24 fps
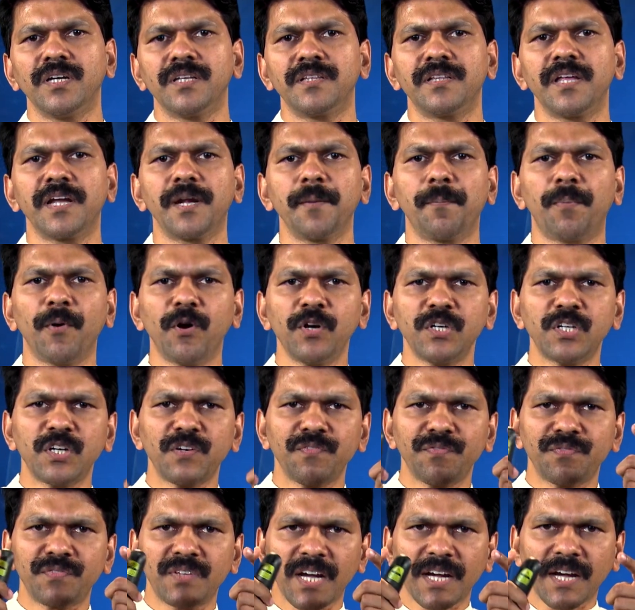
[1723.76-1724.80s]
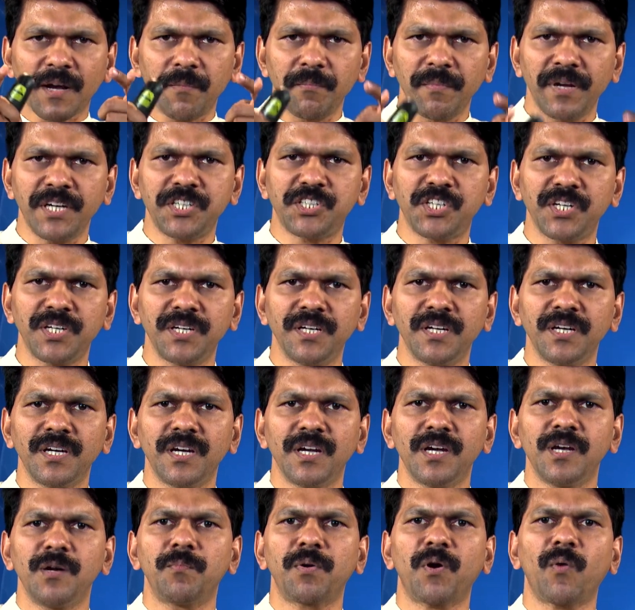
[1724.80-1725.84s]
The report of the committee
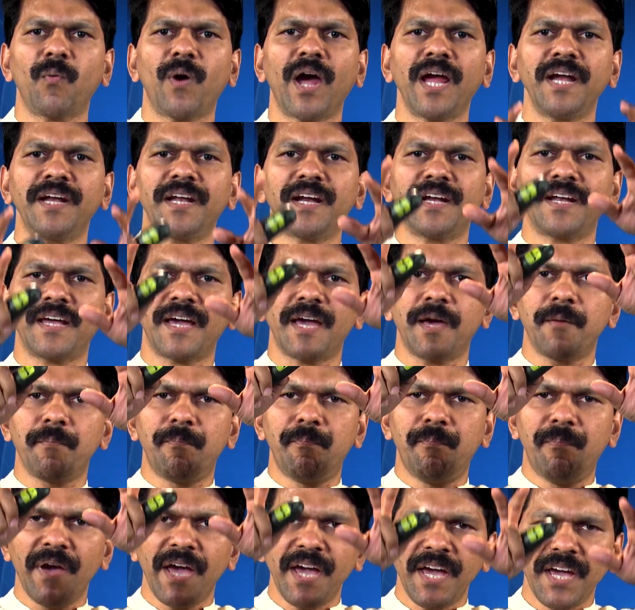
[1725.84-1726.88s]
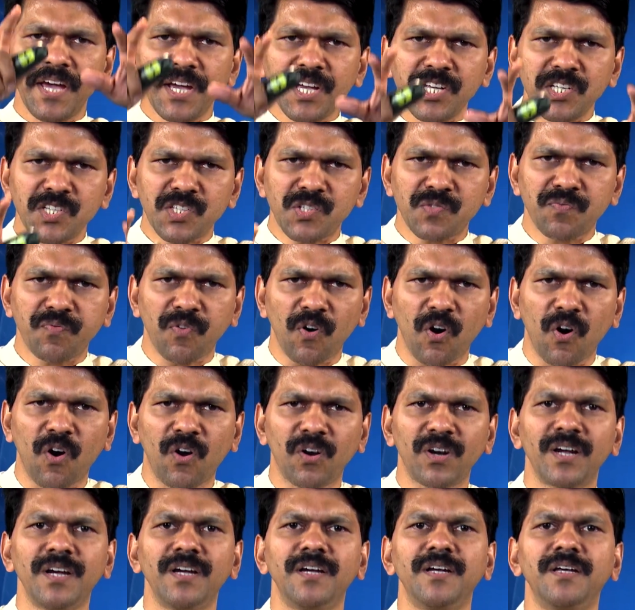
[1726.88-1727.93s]
provided a base
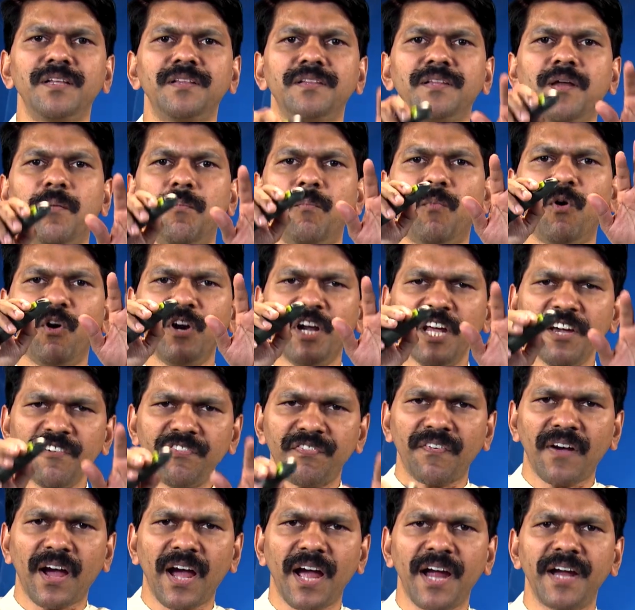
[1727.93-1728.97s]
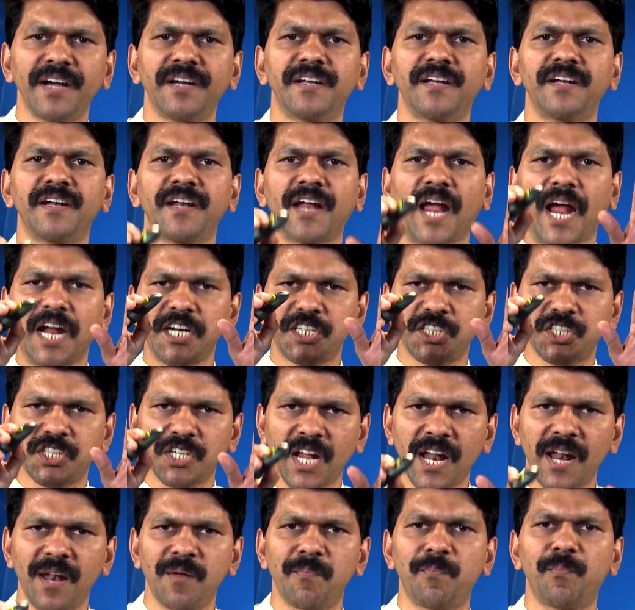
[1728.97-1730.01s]
for the modified
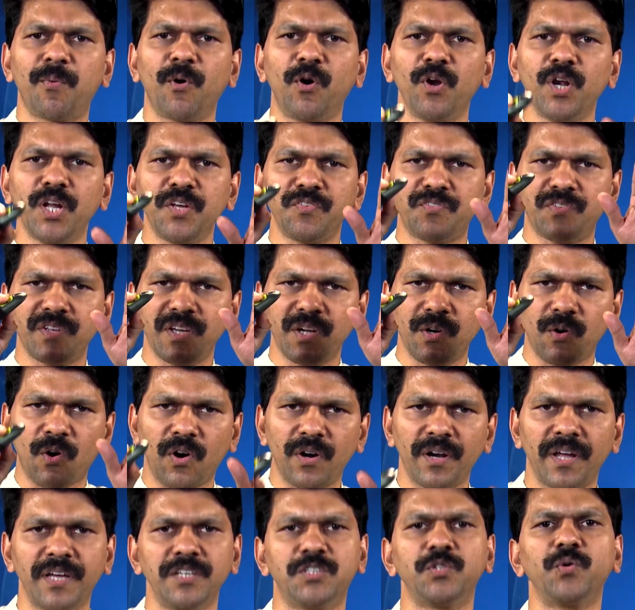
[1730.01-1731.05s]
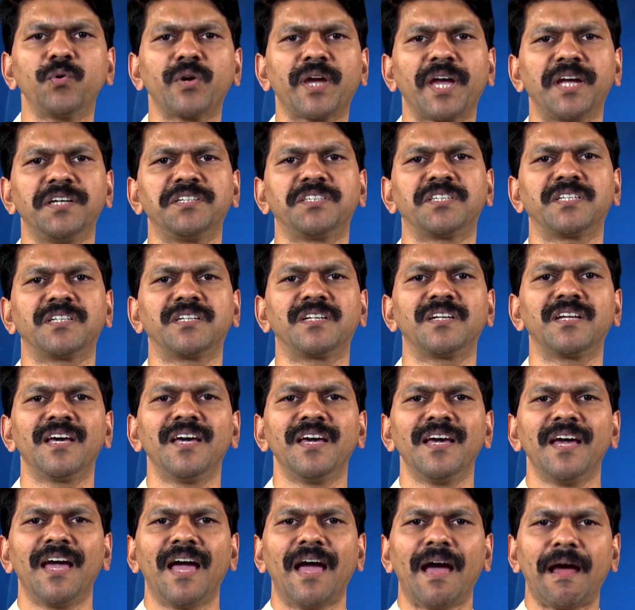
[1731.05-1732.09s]
national policy on education
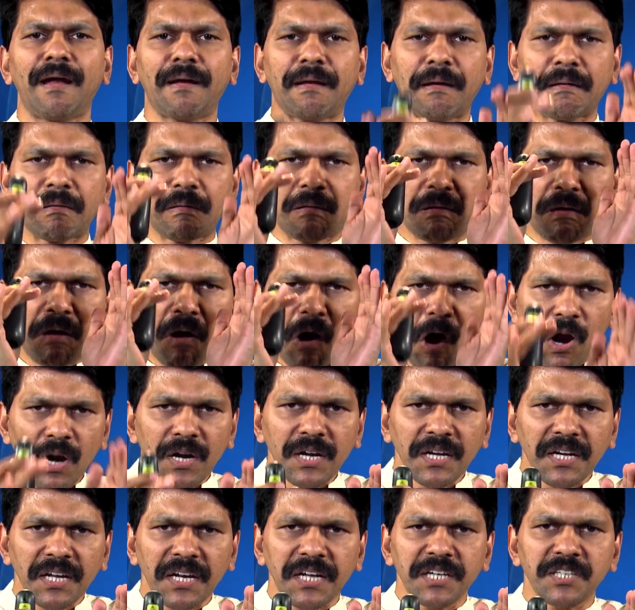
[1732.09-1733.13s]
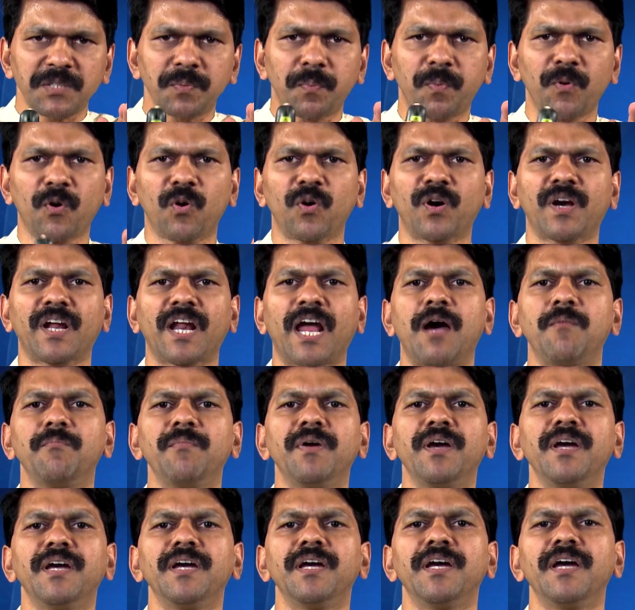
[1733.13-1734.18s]
and a concrete
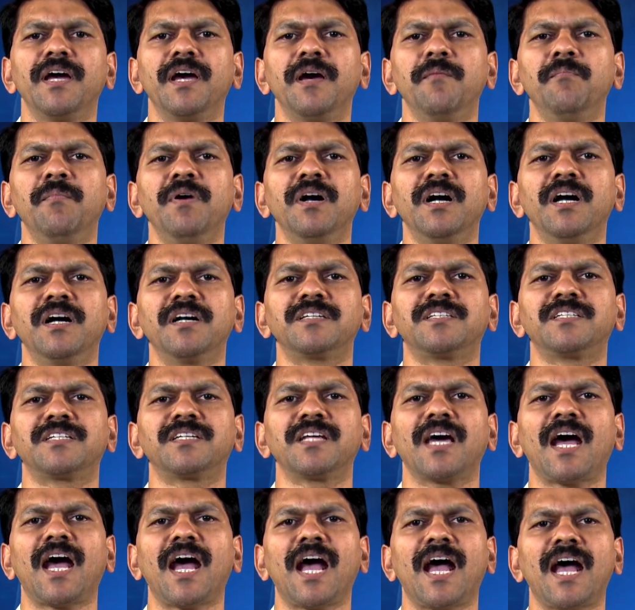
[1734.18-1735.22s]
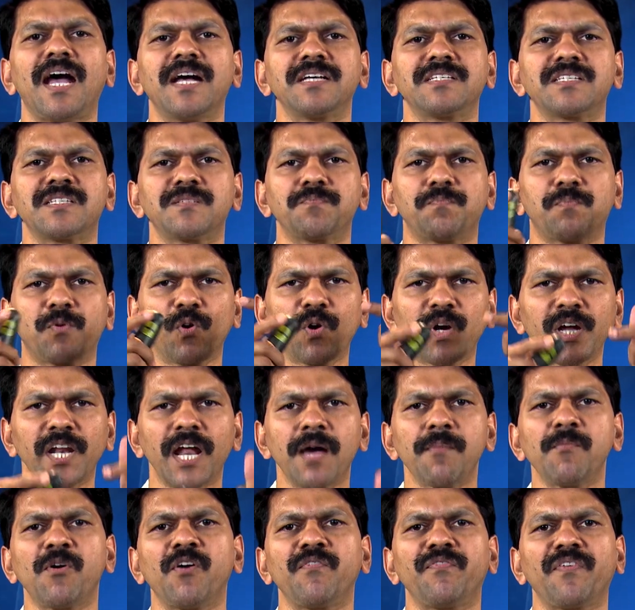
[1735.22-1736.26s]
program emerged as
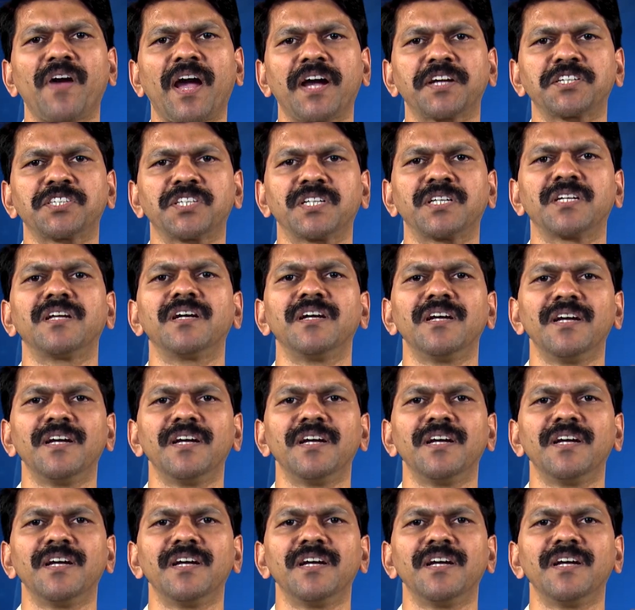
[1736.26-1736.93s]
Program of Action